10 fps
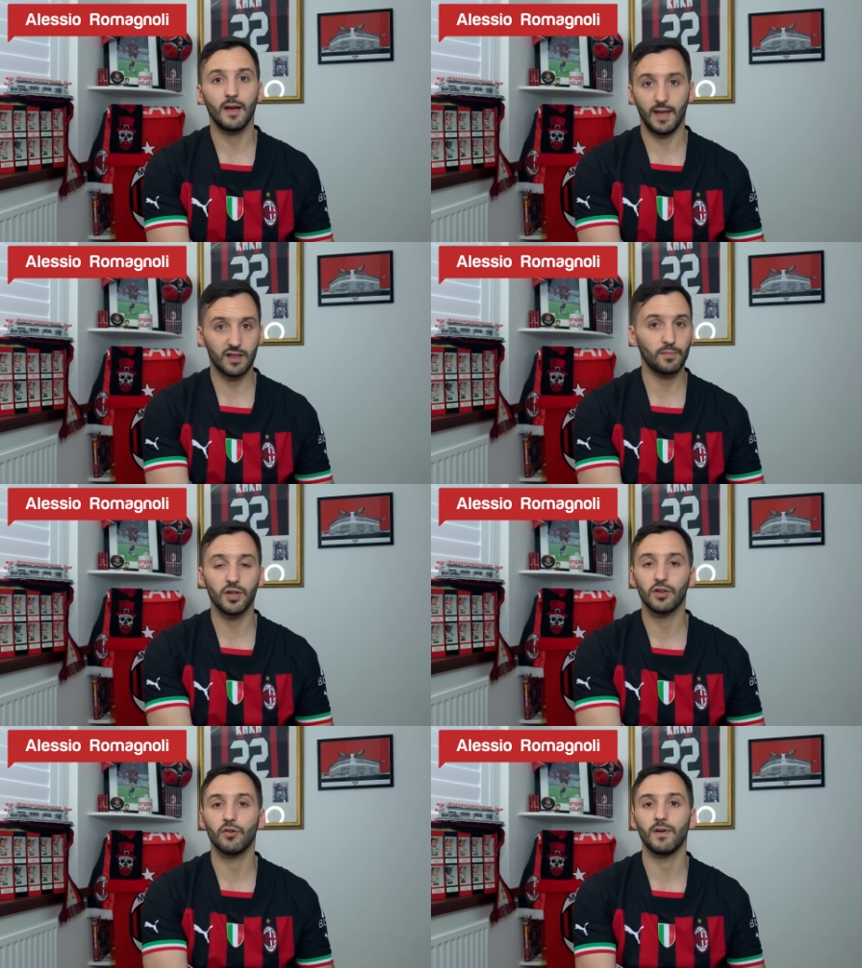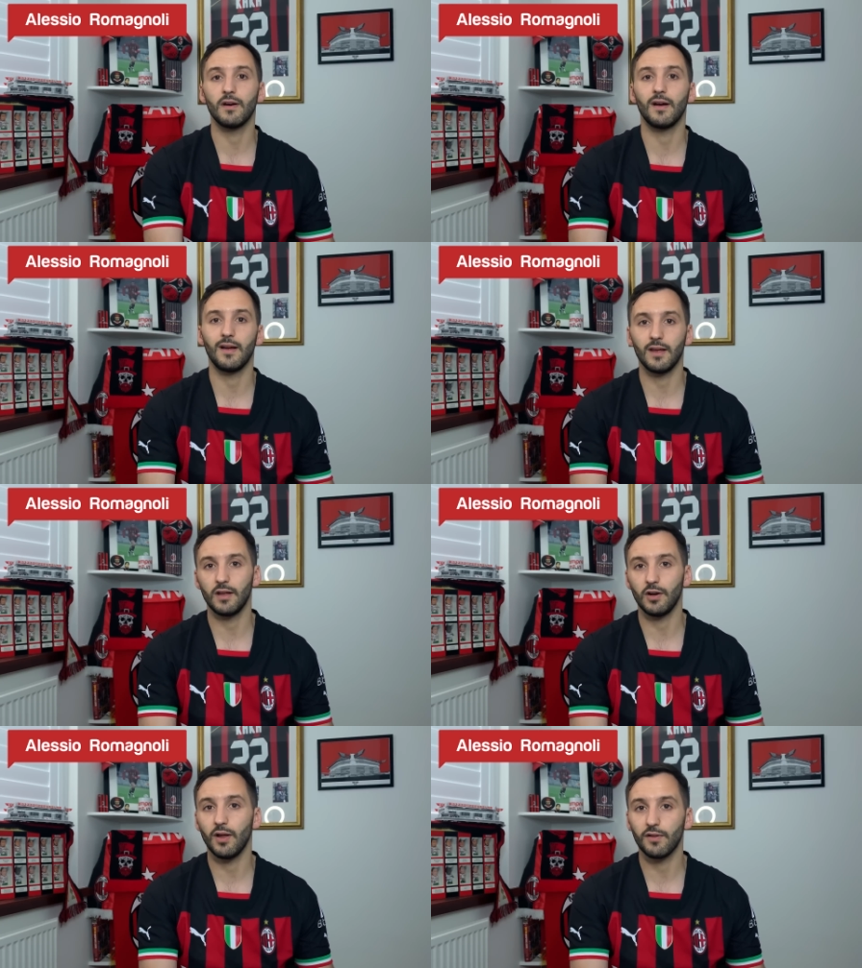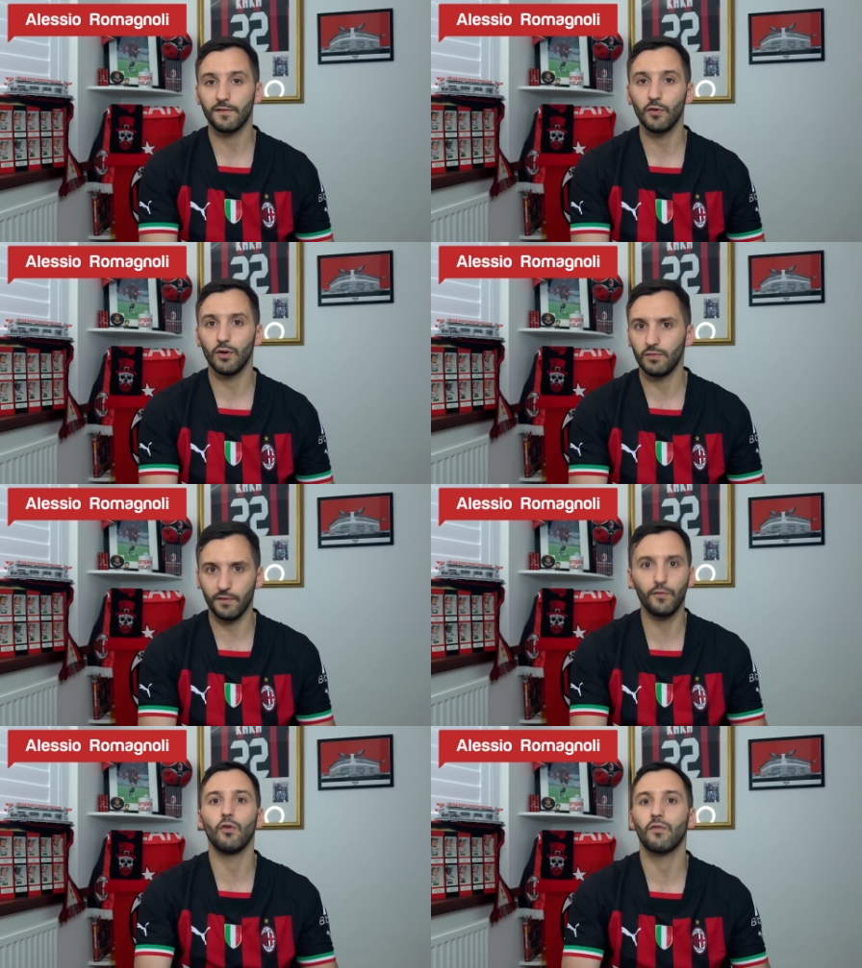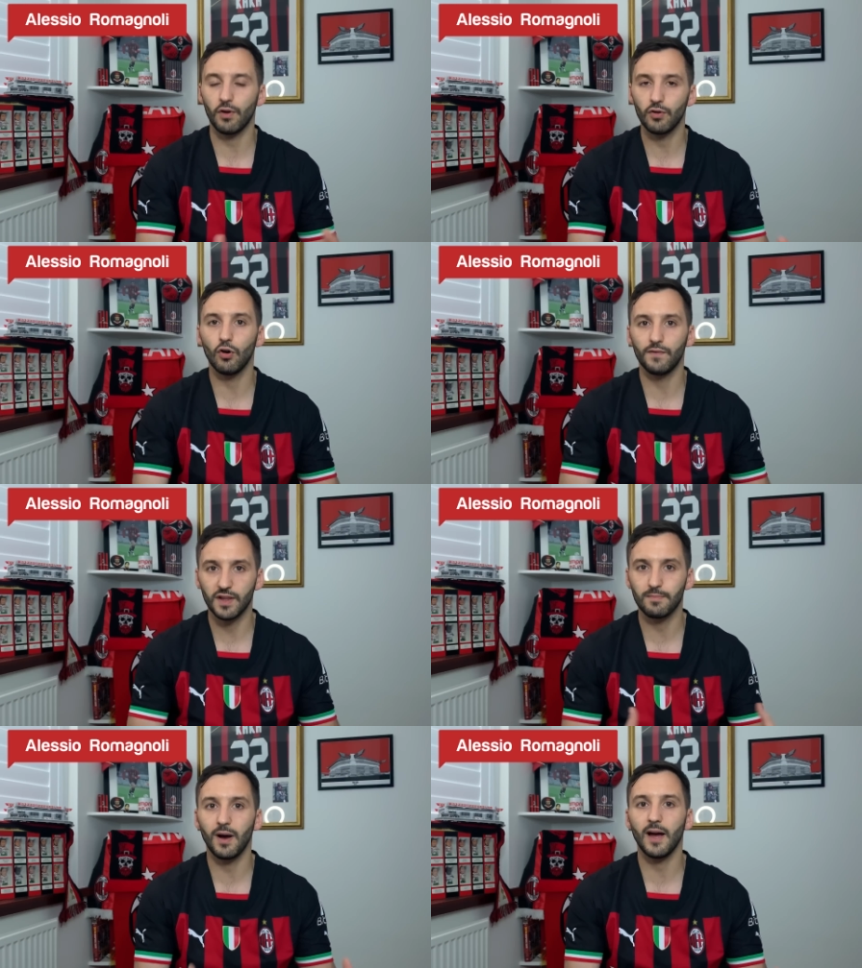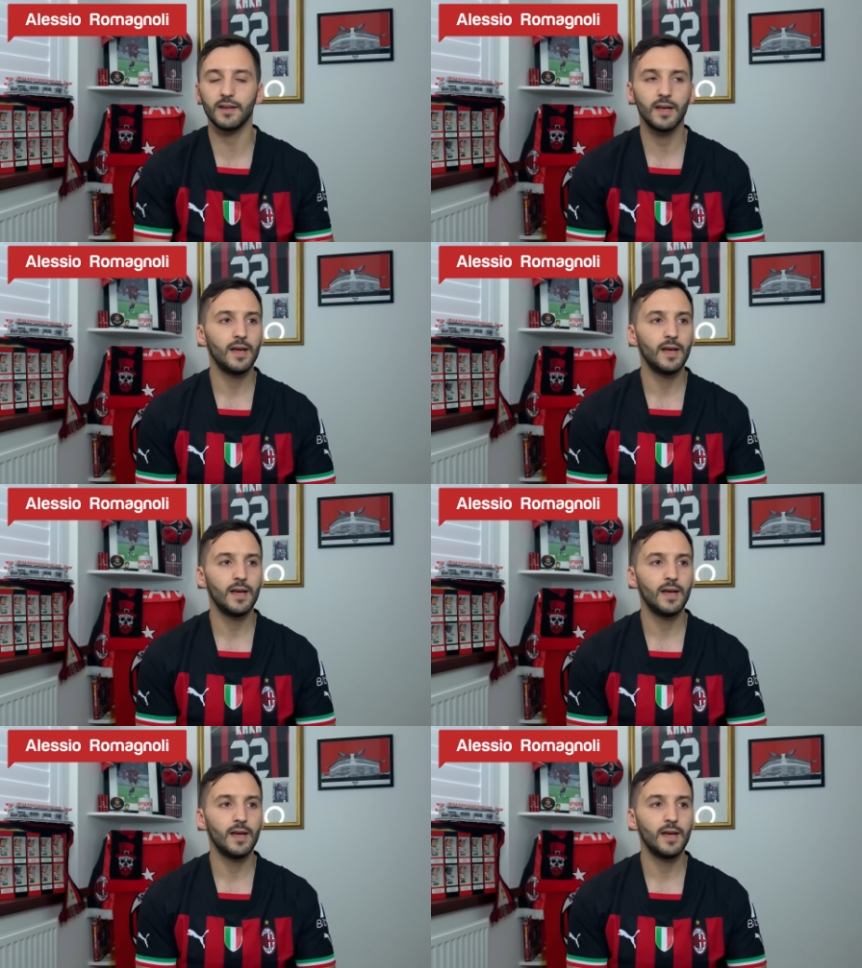He had to put his career, at, uh, you know, at the for- the forefront of his mind.